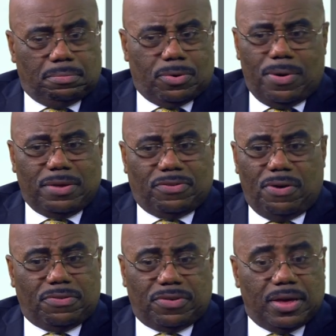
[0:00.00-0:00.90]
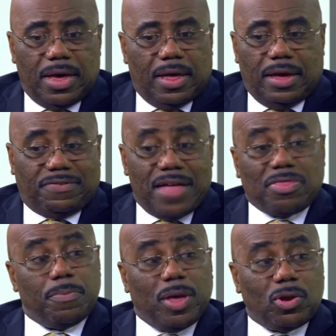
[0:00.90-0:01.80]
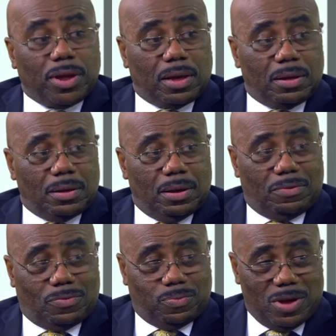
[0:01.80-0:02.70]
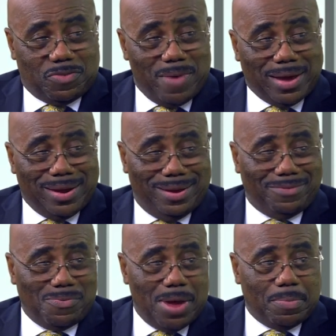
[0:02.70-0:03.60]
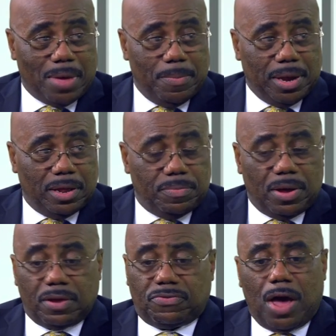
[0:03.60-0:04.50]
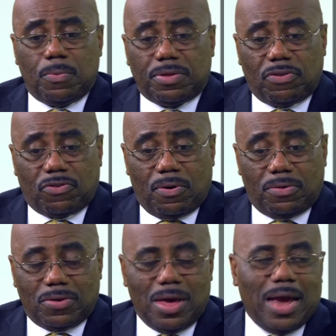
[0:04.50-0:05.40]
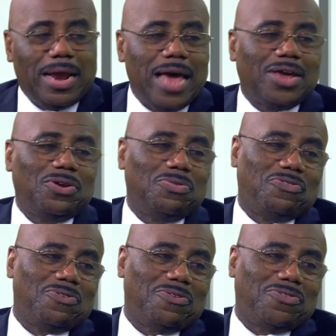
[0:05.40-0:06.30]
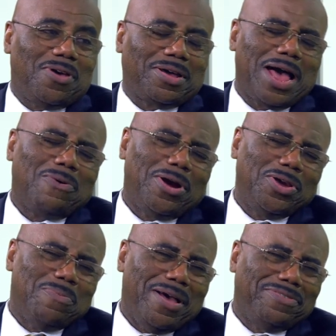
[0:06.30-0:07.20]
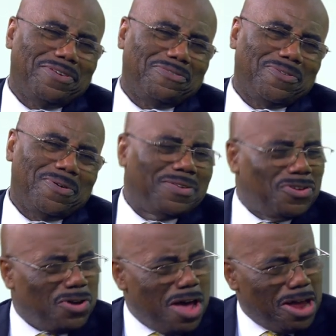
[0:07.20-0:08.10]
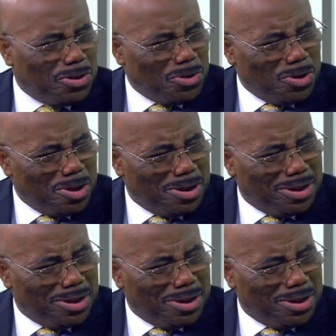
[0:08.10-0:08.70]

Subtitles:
Going to church, it's not the building. It's what's my condition when I'm coming into the building. So I went to church, and I can do the church talk. How are you, my sister? Isn't God good?